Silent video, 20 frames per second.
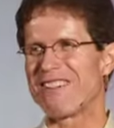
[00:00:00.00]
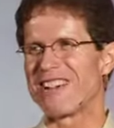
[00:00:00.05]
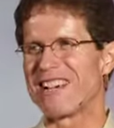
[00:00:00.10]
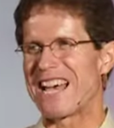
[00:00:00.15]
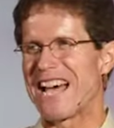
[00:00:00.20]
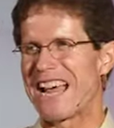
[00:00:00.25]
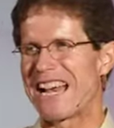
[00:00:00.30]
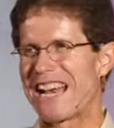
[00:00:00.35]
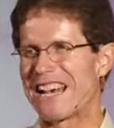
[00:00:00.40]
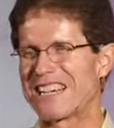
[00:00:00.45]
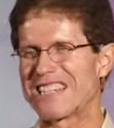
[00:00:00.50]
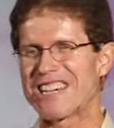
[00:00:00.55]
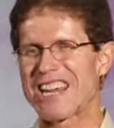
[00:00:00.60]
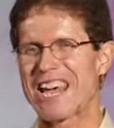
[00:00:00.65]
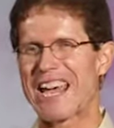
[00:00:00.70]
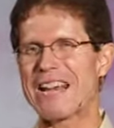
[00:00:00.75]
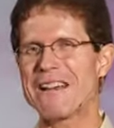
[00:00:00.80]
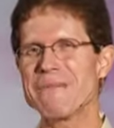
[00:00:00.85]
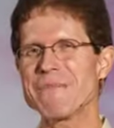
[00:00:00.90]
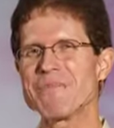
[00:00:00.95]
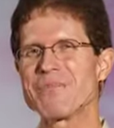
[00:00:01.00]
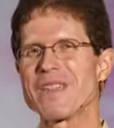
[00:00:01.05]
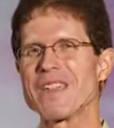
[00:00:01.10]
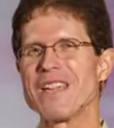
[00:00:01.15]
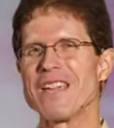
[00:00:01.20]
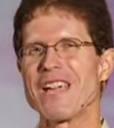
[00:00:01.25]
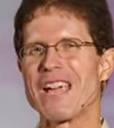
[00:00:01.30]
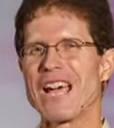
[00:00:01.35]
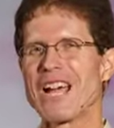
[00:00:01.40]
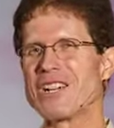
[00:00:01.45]
9, and 10
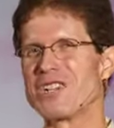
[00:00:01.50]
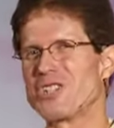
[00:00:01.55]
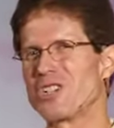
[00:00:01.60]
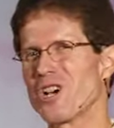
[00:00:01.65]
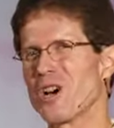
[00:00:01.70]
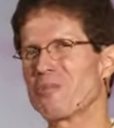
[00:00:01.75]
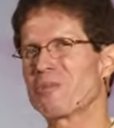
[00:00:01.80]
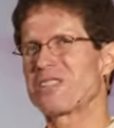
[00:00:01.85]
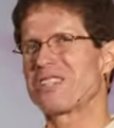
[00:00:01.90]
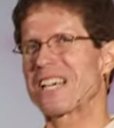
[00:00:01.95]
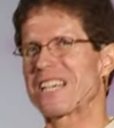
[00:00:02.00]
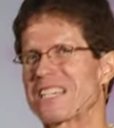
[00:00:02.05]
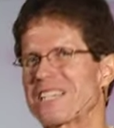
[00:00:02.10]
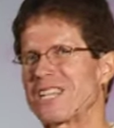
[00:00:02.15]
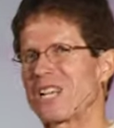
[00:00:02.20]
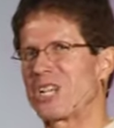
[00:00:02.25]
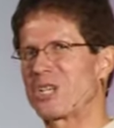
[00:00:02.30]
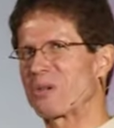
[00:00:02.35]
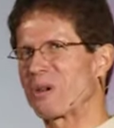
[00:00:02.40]
and Job 16